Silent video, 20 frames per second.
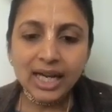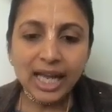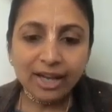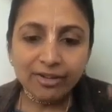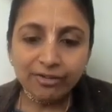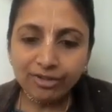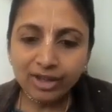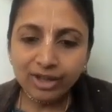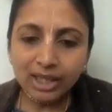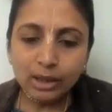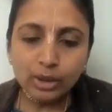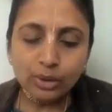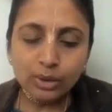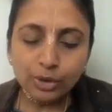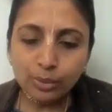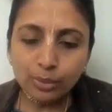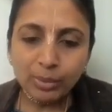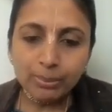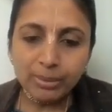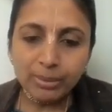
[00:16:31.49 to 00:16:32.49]
every
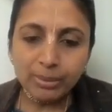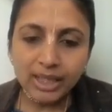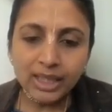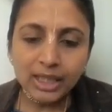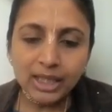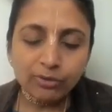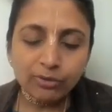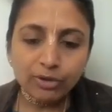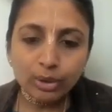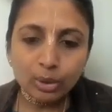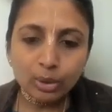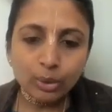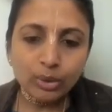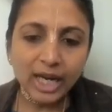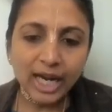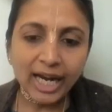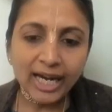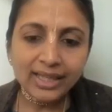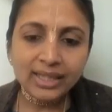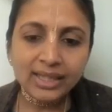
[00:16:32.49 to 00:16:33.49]
human being, if you
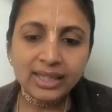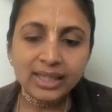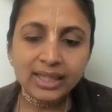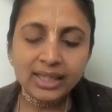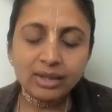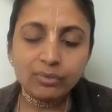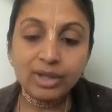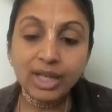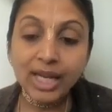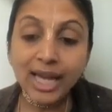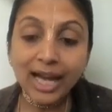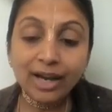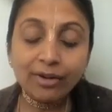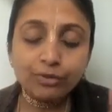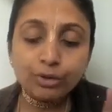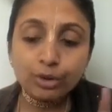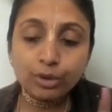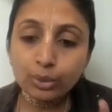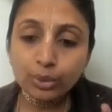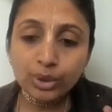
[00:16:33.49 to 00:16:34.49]
look at, we have
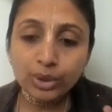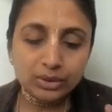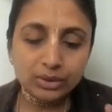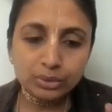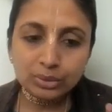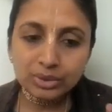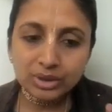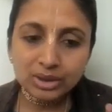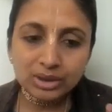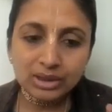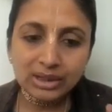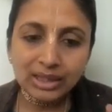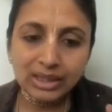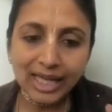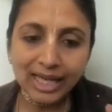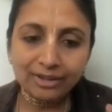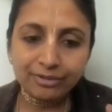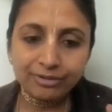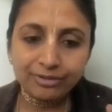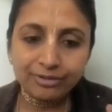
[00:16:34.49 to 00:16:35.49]
two resources in
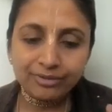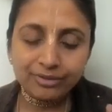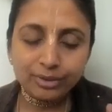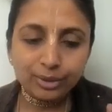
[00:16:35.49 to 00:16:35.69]
life.